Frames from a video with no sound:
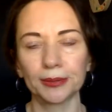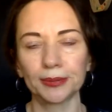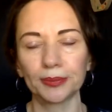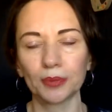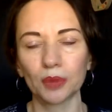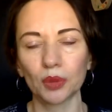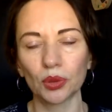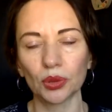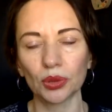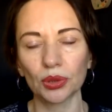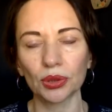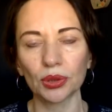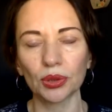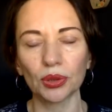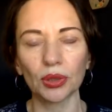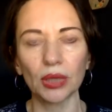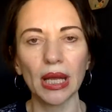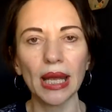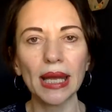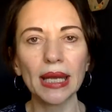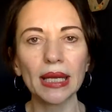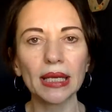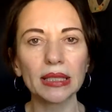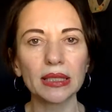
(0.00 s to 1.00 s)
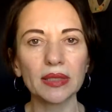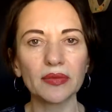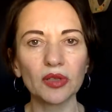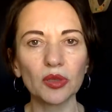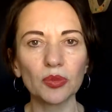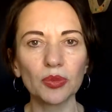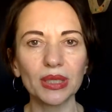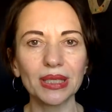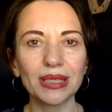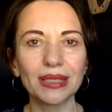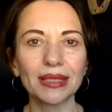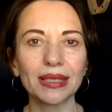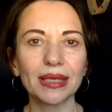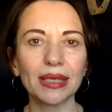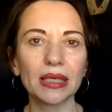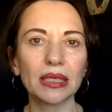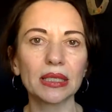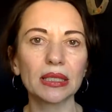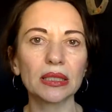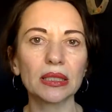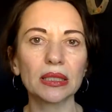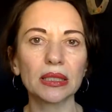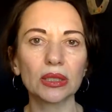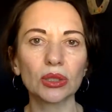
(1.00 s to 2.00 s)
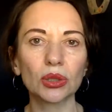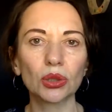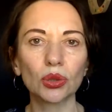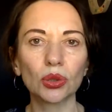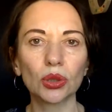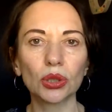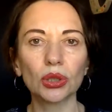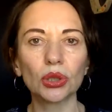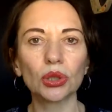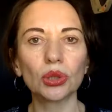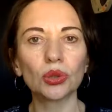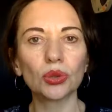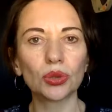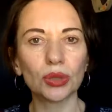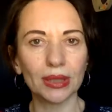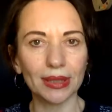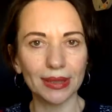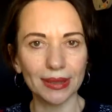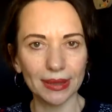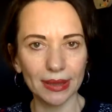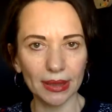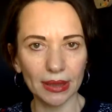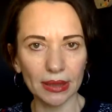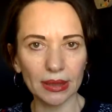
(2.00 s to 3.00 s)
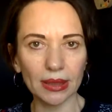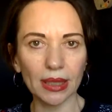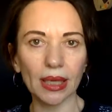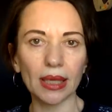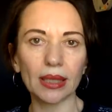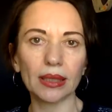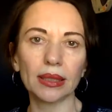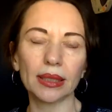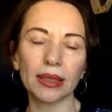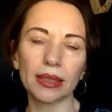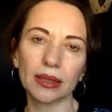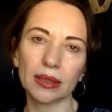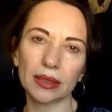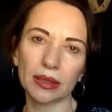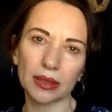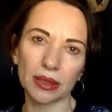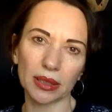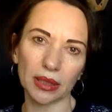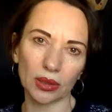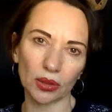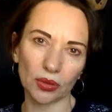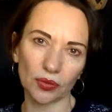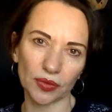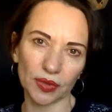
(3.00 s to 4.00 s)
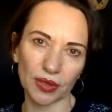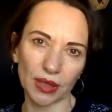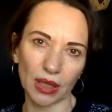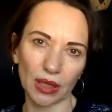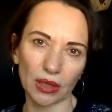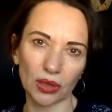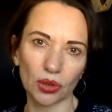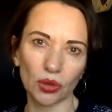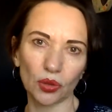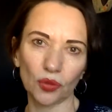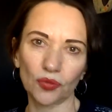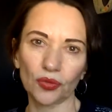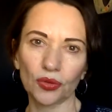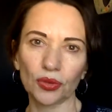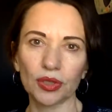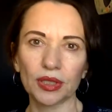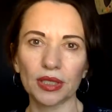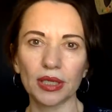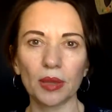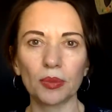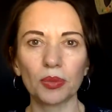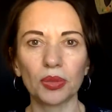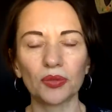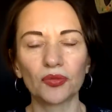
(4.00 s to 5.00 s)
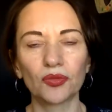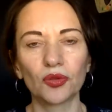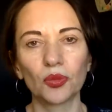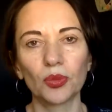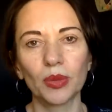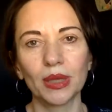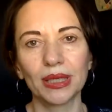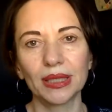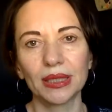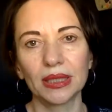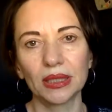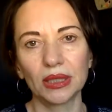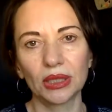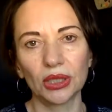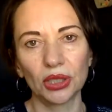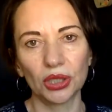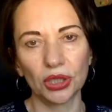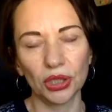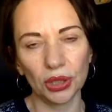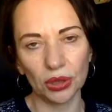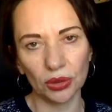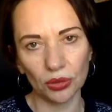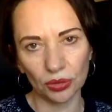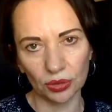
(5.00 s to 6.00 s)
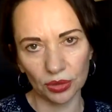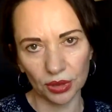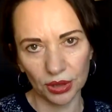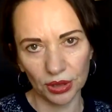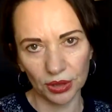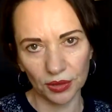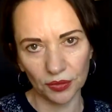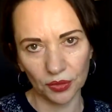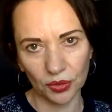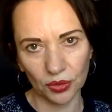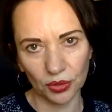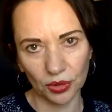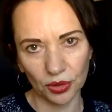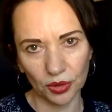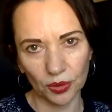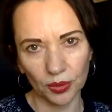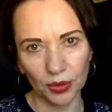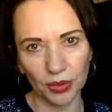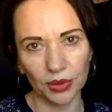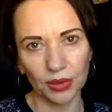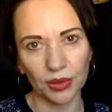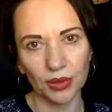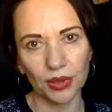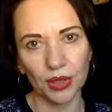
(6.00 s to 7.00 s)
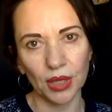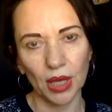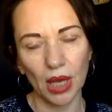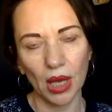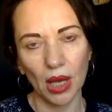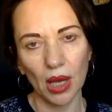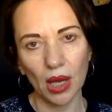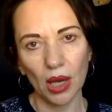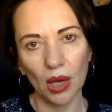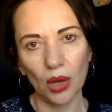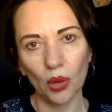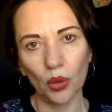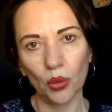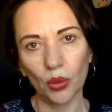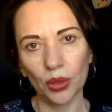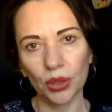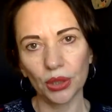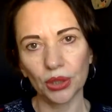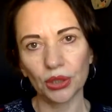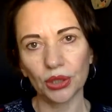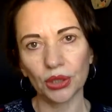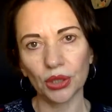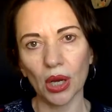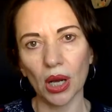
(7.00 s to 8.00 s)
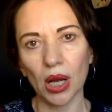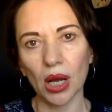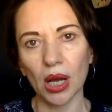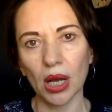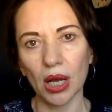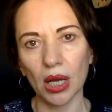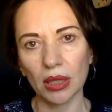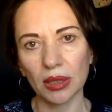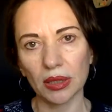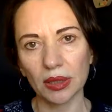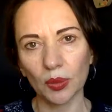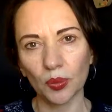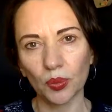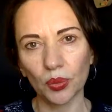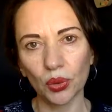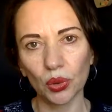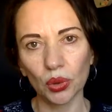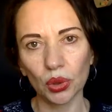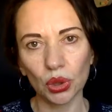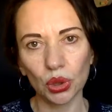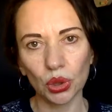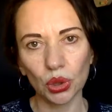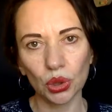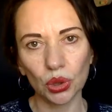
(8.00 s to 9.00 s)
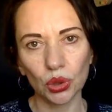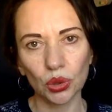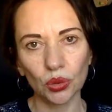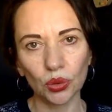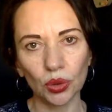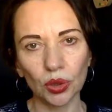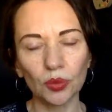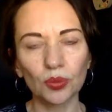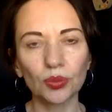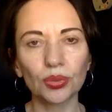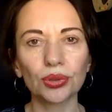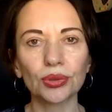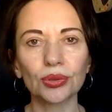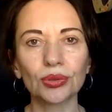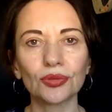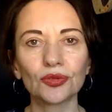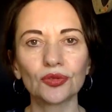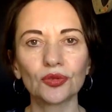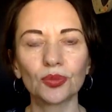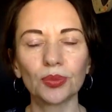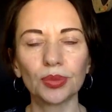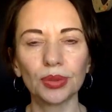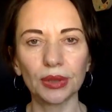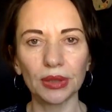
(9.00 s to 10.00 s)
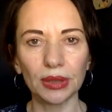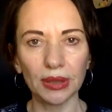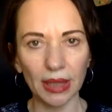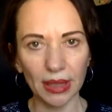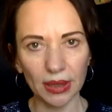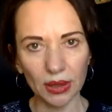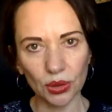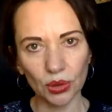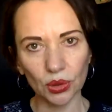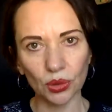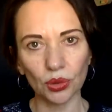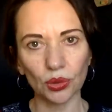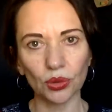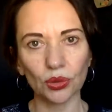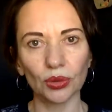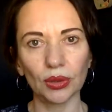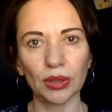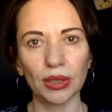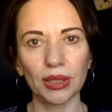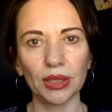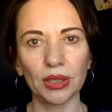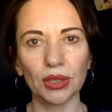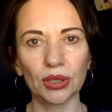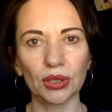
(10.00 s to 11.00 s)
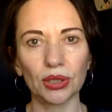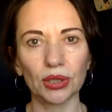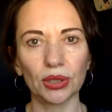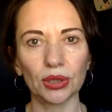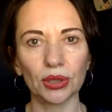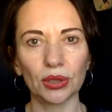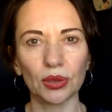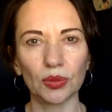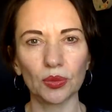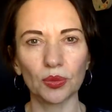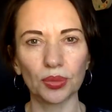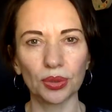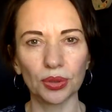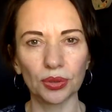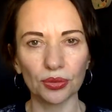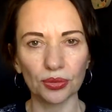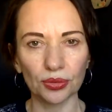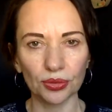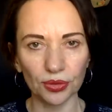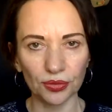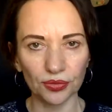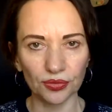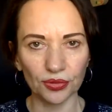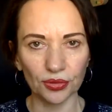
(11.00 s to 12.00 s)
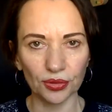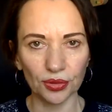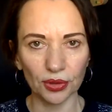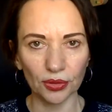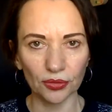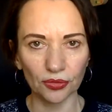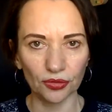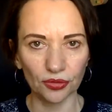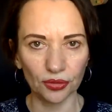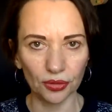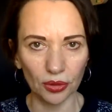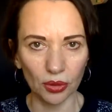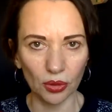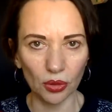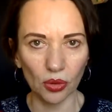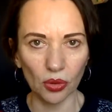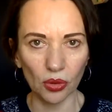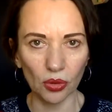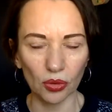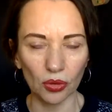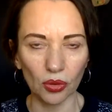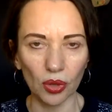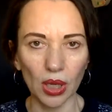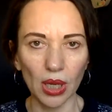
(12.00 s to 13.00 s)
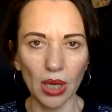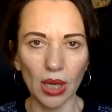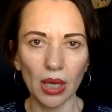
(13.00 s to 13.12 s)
protocol there will be indications that you can use this color instead of that. So, for example, for many degenerative treatments, which are supposed to improve blood circulation, peripheral flow,